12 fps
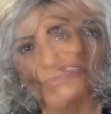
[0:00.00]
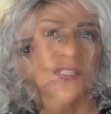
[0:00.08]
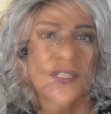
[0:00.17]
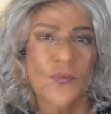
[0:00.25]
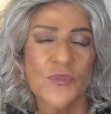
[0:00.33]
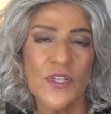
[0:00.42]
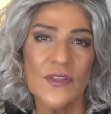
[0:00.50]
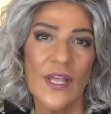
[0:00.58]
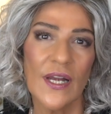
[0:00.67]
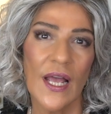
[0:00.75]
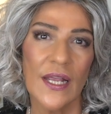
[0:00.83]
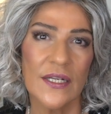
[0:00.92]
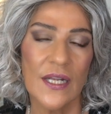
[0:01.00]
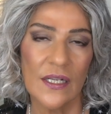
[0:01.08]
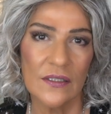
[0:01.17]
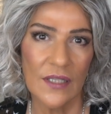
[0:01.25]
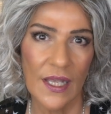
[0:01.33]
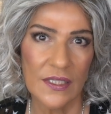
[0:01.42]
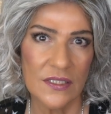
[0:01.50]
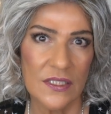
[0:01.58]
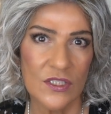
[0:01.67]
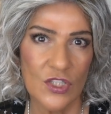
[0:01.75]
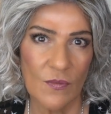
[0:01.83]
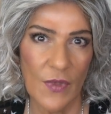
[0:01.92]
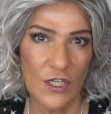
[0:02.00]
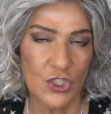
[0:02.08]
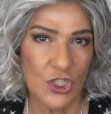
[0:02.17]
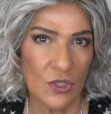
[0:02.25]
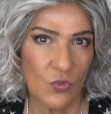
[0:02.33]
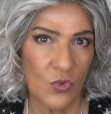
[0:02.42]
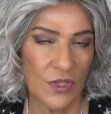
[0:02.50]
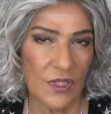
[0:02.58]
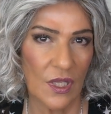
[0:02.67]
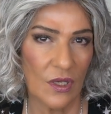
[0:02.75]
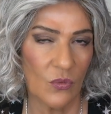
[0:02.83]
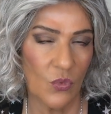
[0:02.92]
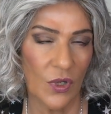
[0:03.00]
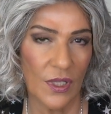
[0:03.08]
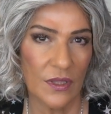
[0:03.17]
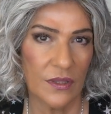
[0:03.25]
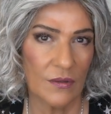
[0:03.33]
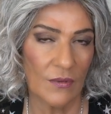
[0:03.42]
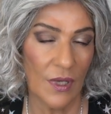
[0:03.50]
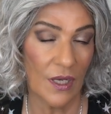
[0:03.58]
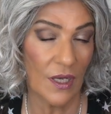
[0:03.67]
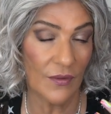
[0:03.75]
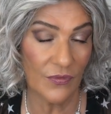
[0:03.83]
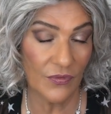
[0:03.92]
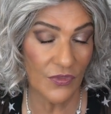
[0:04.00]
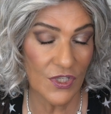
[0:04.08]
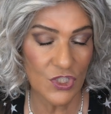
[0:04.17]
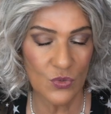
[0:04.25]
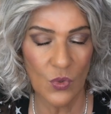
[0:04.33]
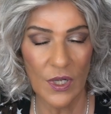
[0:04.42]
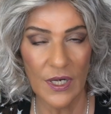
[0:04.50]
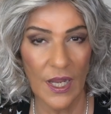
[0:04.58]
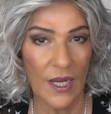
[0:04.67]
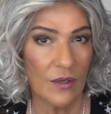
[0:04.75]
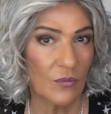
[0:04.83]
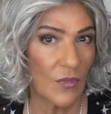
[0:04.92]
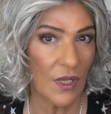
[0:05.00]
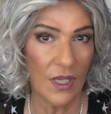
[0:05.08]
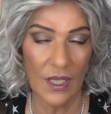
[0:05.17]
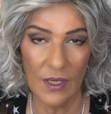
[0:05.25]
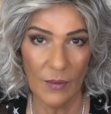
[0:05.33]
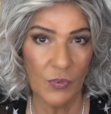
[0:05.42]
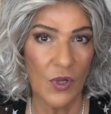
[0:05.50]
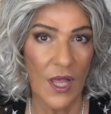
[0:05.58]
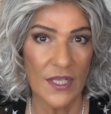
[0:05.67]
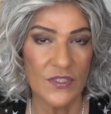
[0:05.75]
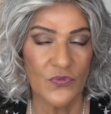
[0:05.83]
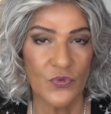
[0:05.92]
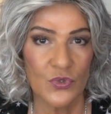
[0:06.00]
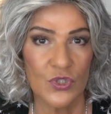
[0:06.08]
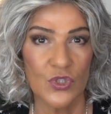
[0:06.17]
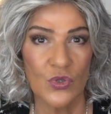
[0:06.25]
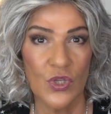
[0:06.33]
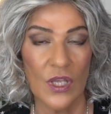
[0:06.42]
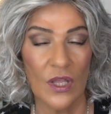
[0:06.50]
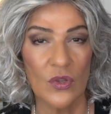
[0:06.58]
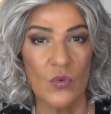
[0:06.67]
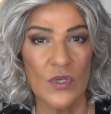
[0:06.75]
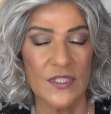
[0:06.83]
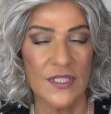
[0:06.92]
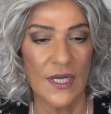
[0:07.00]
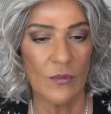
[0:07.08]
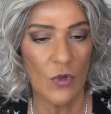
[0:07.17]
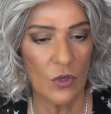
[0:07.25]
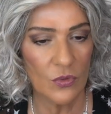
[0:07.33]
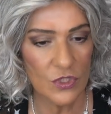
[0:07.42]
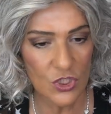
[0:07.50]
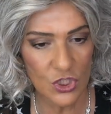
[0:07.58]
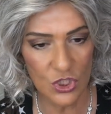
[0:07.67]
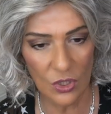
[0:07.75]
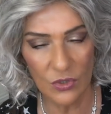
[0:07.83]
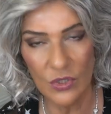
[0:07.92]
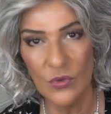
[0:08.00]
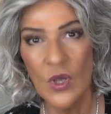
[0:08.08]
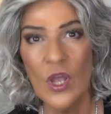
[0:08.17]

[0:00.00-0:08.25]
something that I neglected to mention with with uh, this one, and it applies to the other ones that I'm going to show you.